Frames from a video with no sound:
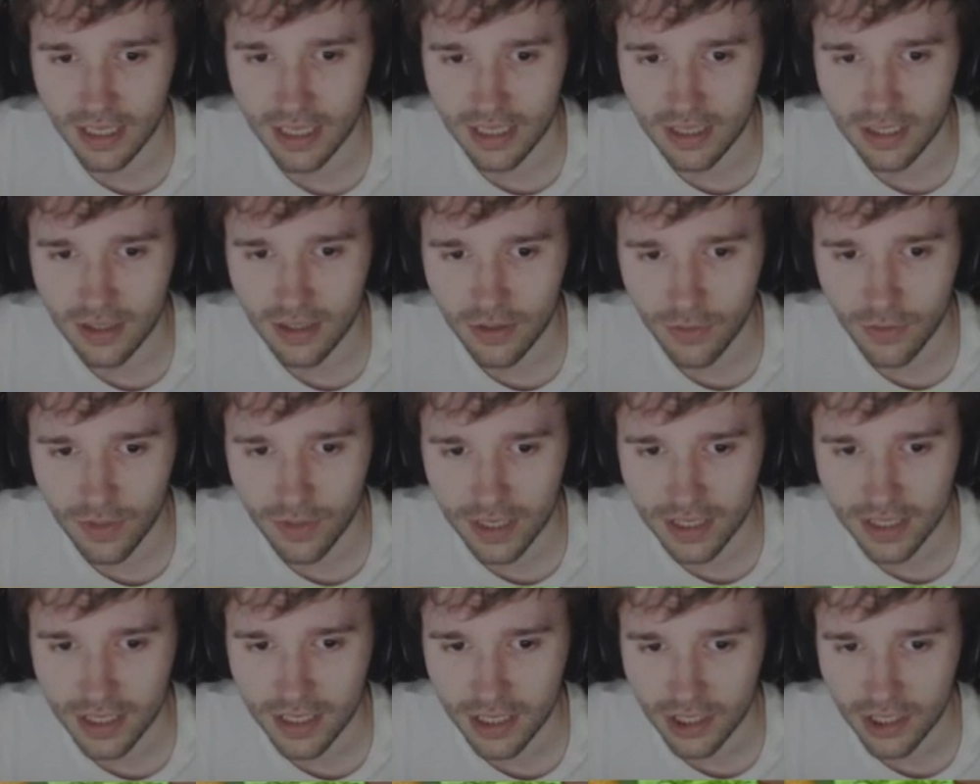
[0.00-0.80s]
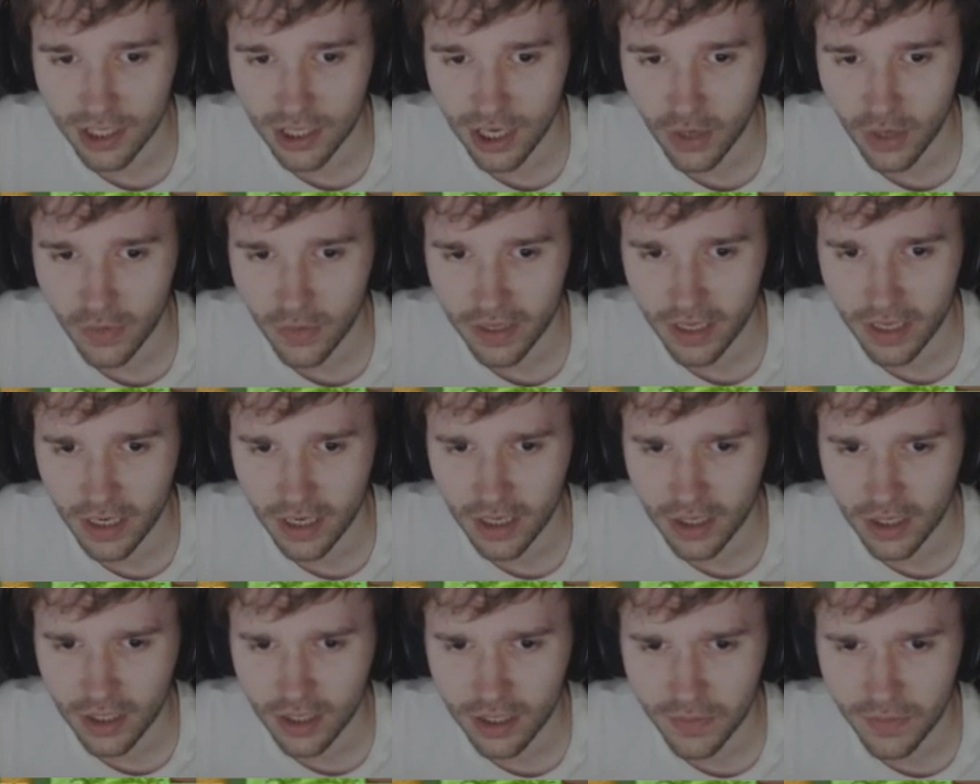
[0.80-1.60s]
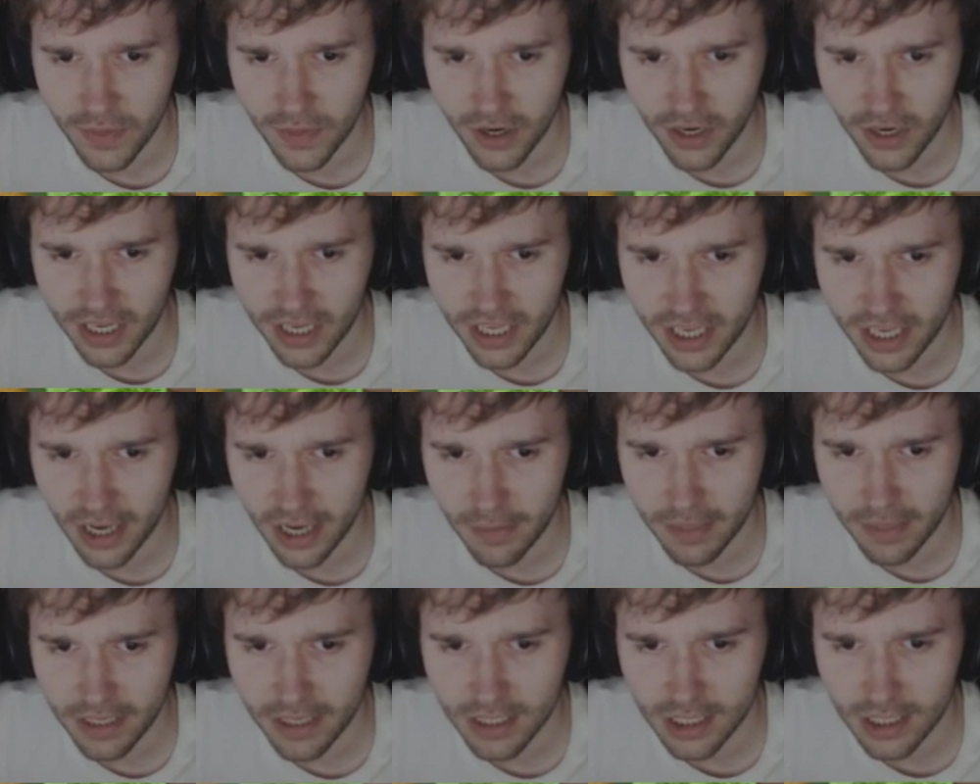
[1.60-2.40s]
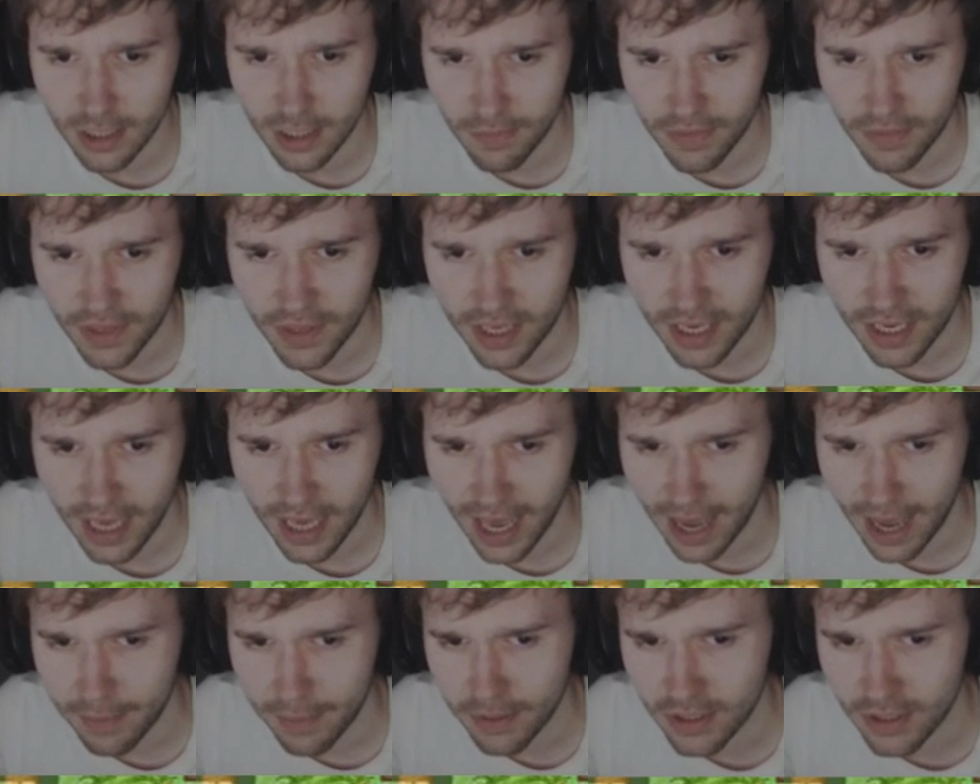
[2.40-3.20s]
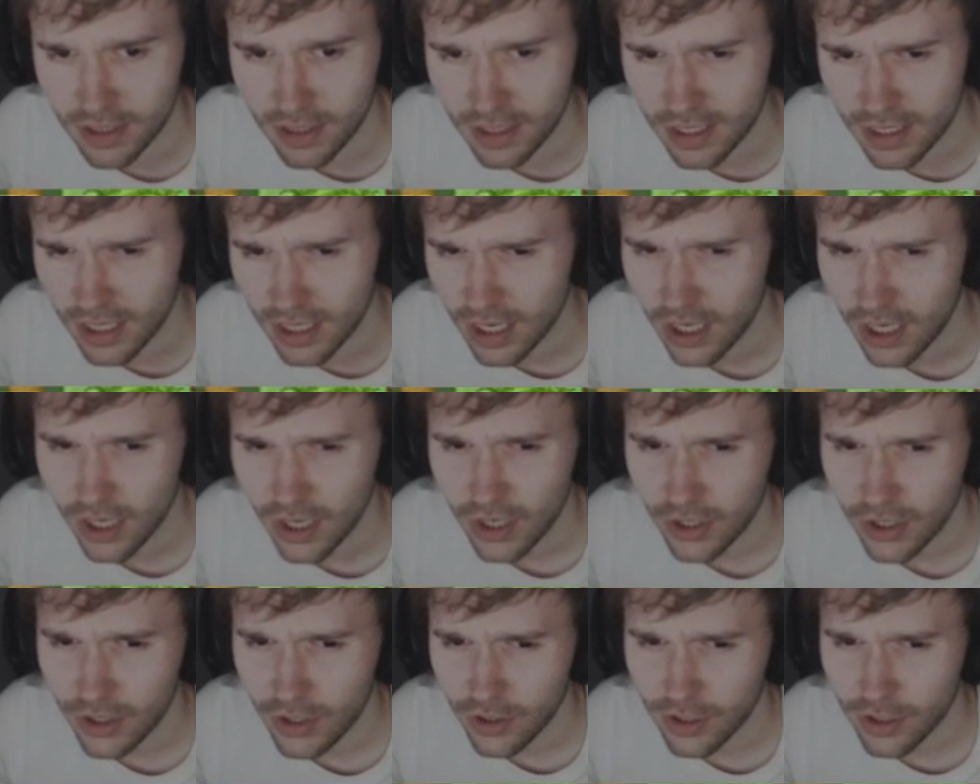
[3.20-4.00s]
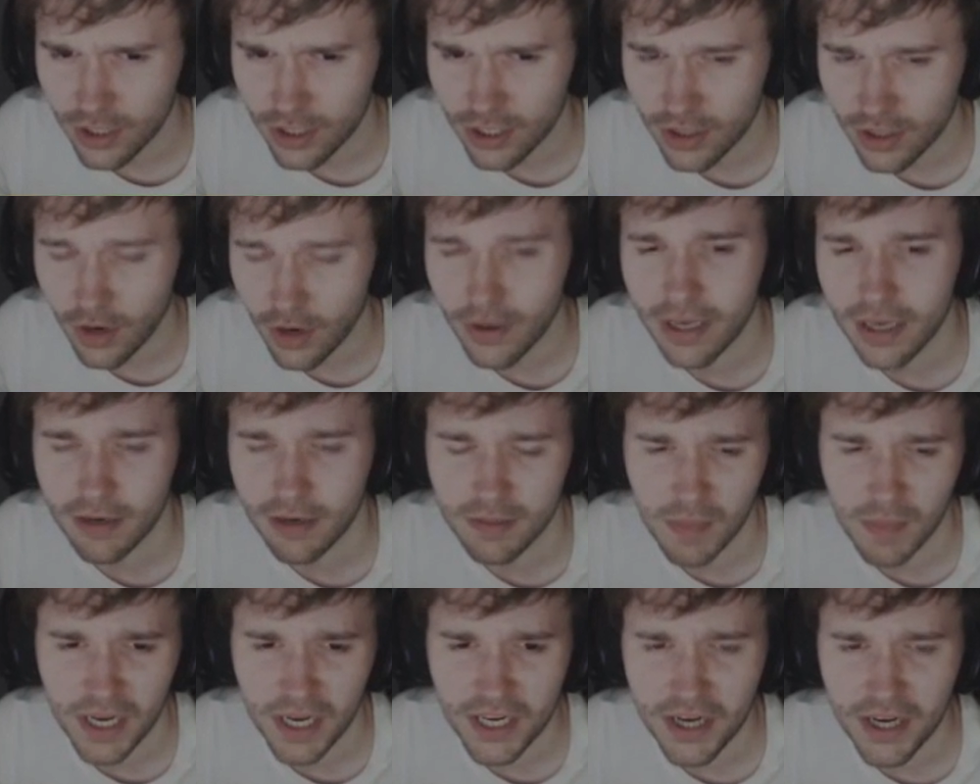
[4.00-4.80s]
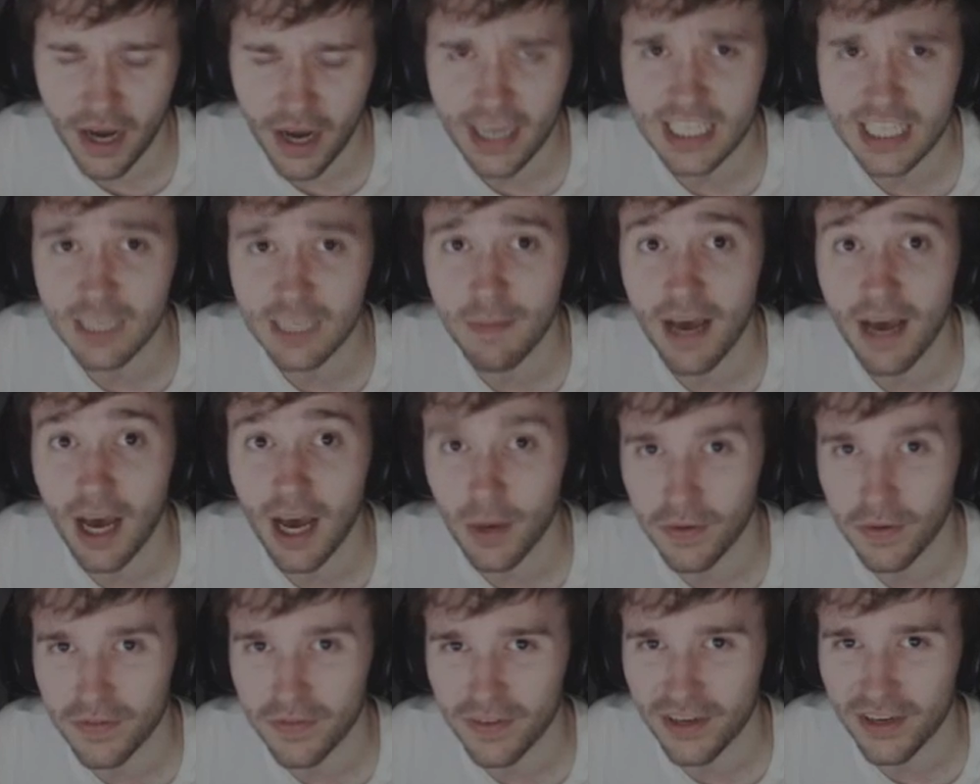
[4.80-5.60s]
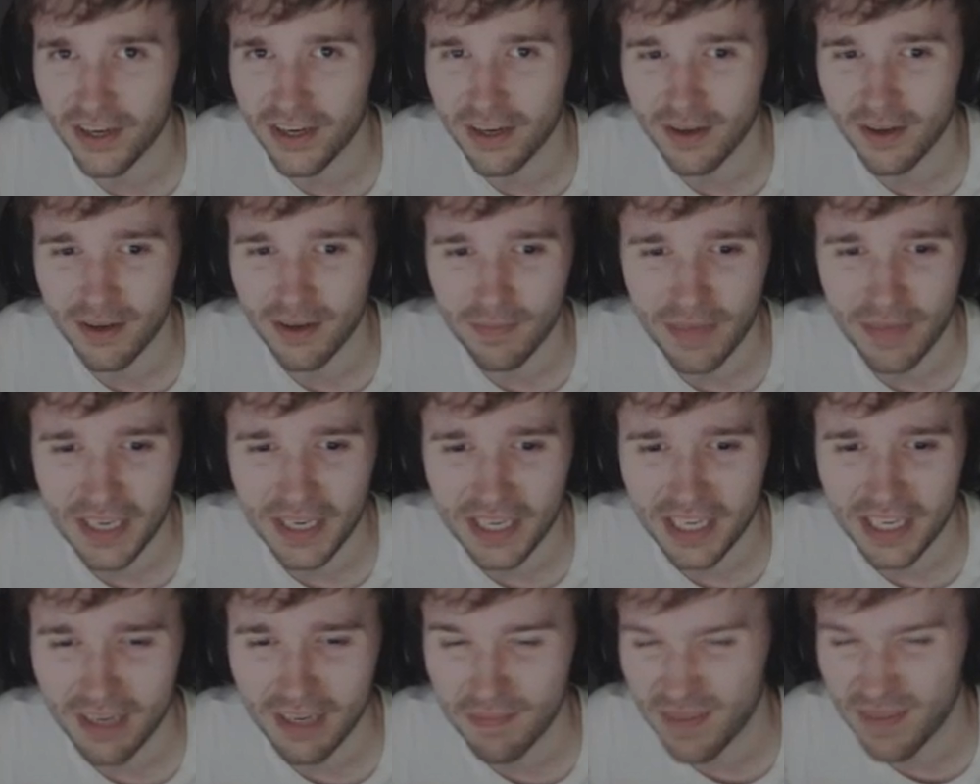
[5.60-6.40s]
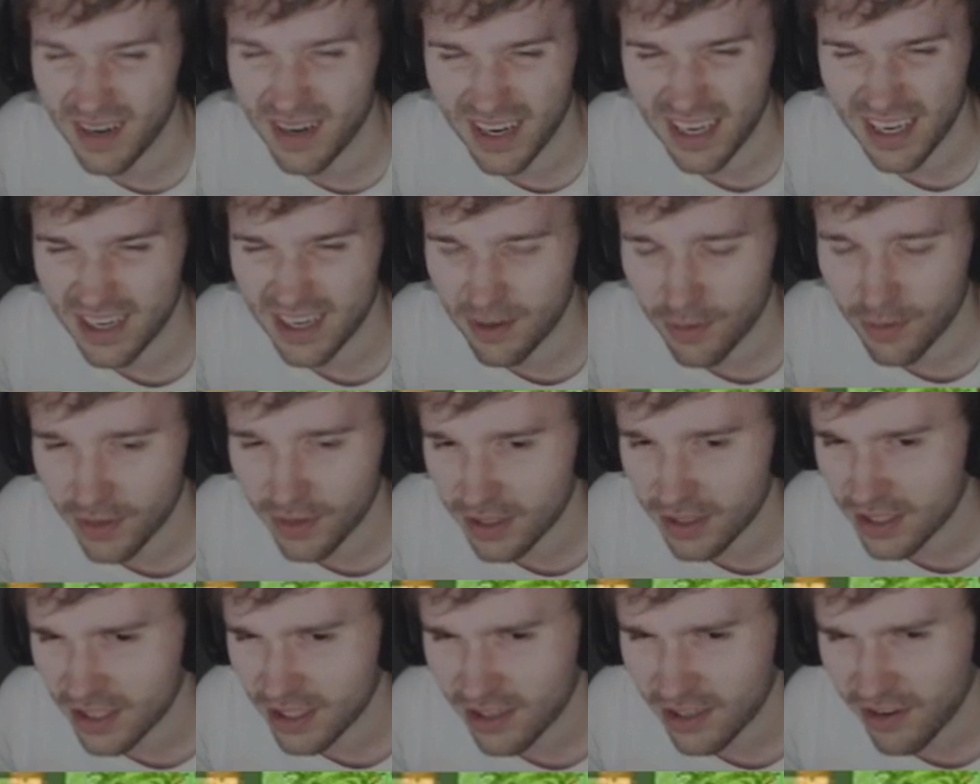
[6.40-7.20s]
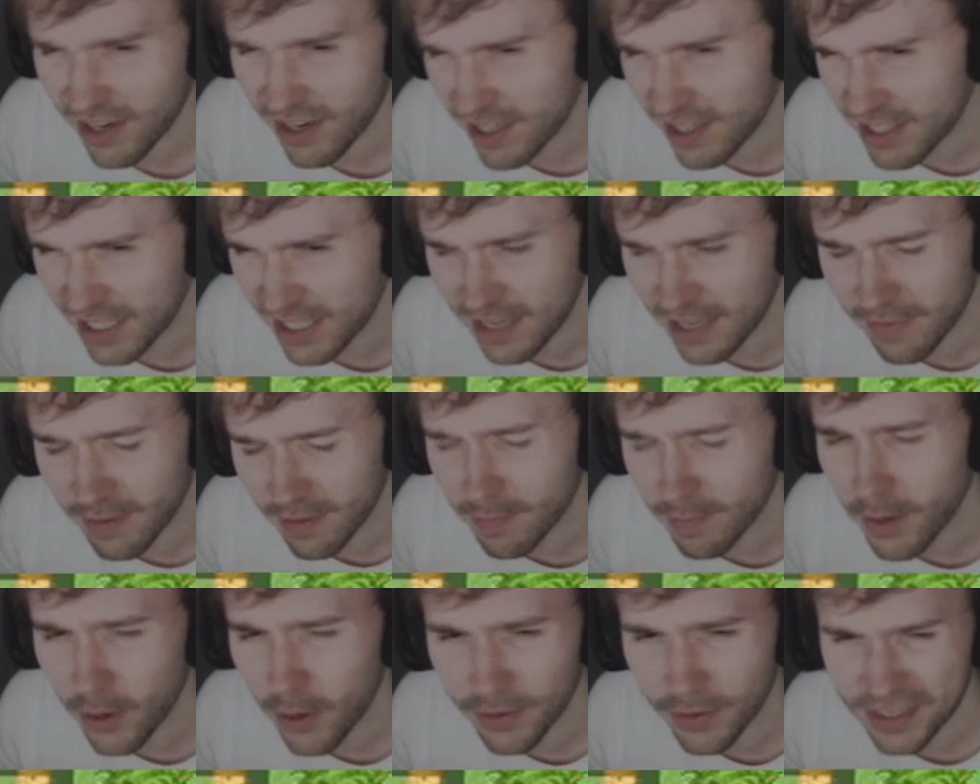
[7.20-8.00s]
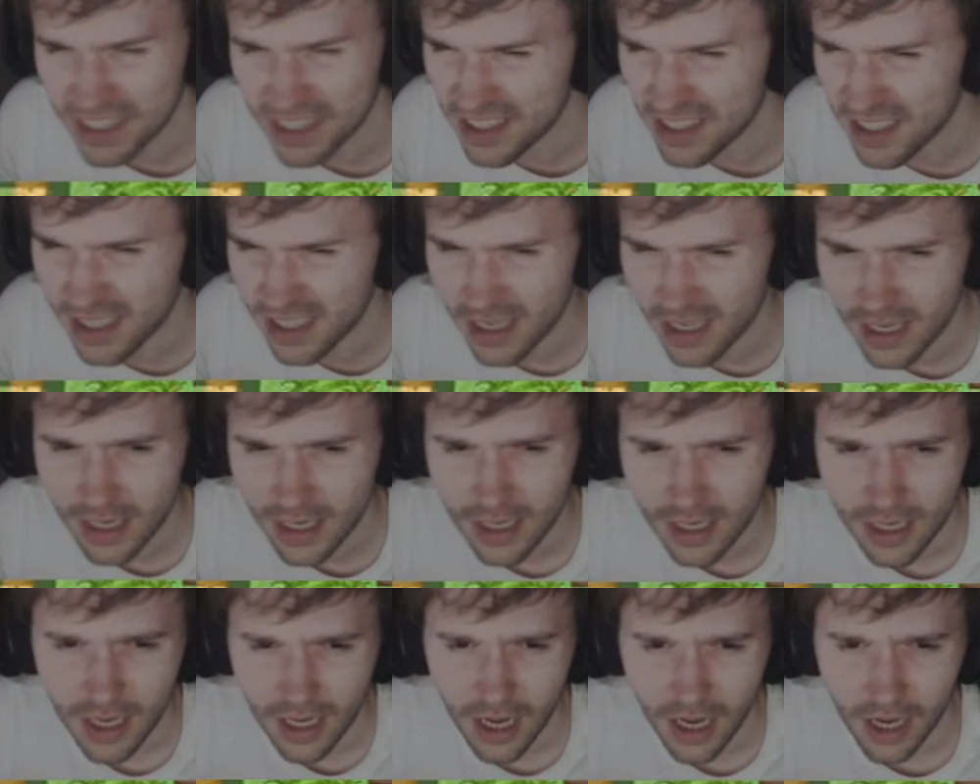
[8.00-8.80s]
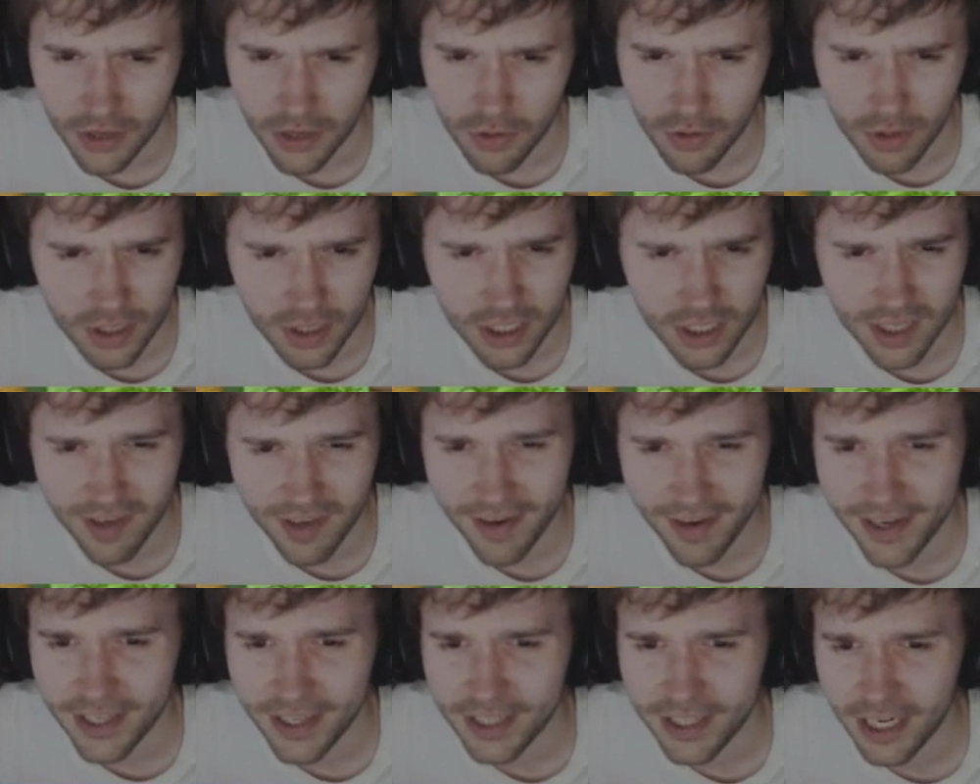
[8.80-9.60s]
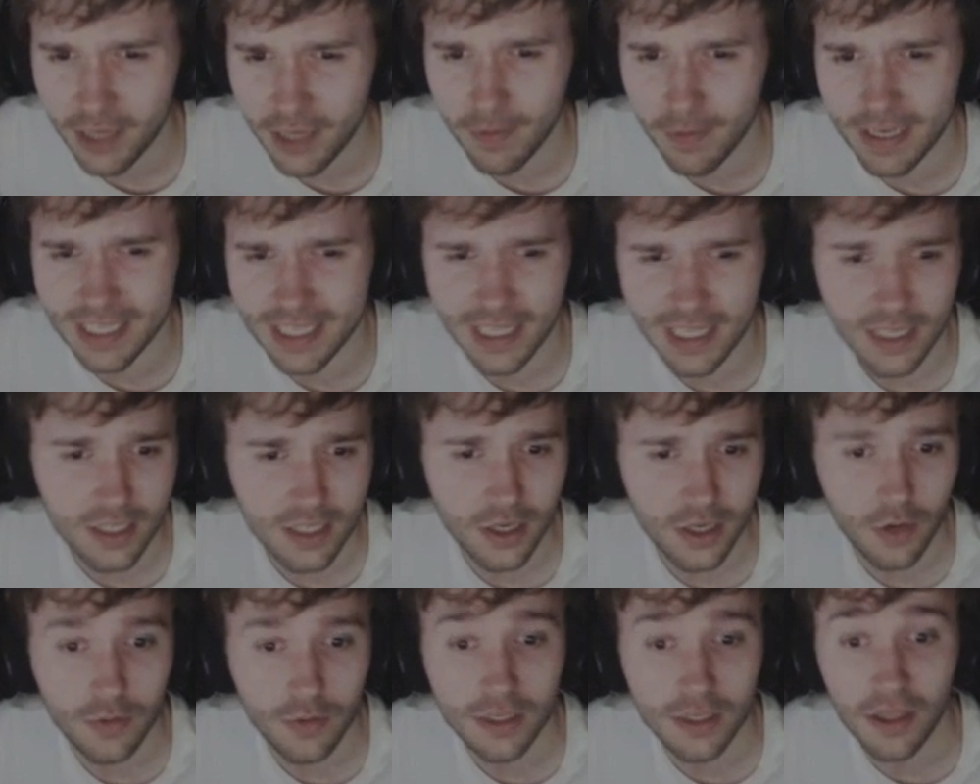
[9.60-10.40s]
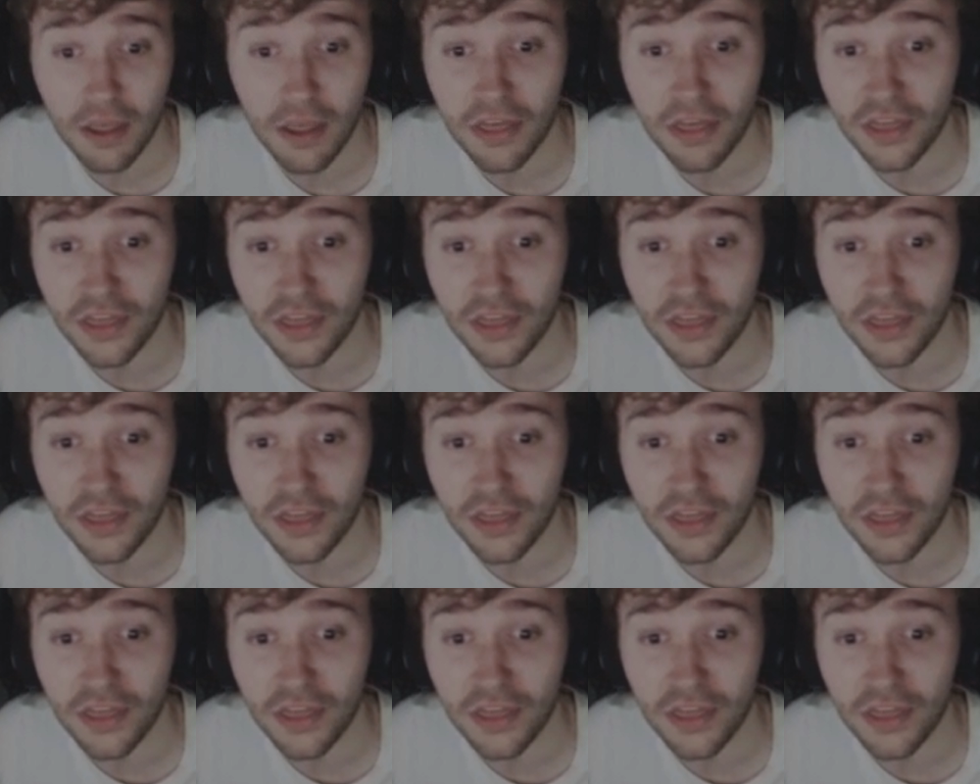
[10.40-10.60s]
uh, let's do this then, shall we? Uh, good morning, Yami. Something happened? You look strange. Oh yeah, it was my nightmare with uh, Pinkie Pie and all this crazy evil ponies. Uh, you look strange. Anyways, let's go to